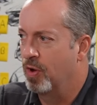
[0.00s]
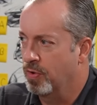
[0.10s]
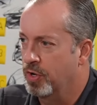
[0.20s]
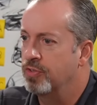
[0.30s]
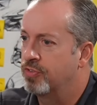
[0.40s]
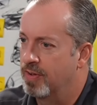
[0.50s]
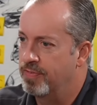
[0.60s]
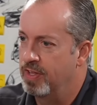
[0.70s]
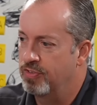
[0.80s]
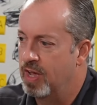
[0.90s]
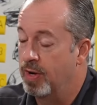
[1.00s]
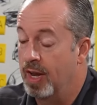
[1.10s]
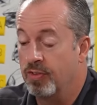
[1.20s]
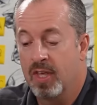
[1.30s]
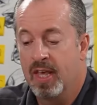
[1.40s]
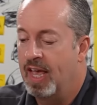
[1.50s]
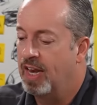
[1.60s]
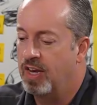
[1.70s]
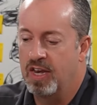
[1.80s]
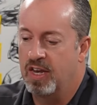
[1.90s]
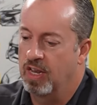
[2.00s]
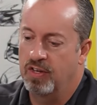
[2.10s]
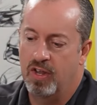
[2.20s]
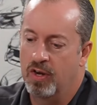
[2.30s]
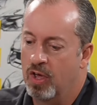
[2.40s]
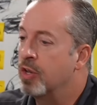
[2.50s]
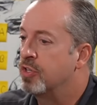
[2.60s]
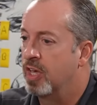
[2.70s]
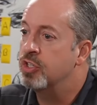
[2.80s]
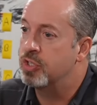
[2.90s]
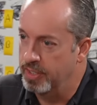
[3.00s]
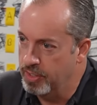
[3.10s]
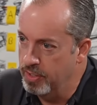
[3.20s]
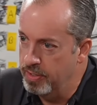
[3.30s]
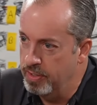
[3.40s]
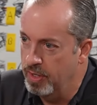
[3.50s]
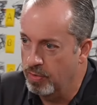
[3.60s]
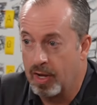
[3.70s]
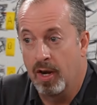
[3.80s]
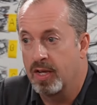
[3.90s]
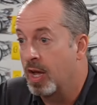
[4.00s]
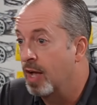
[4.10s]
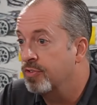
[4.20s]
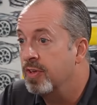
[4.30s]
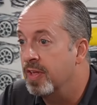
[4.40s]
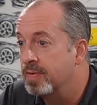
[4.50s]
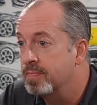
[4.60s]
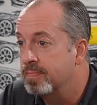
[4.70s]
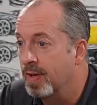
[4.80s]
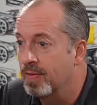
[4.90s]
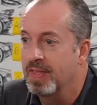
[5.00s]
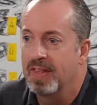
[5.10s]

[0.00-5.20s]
how good stuff is nowadays and unintentionally good, you know, kind of like a Godzilla. You know,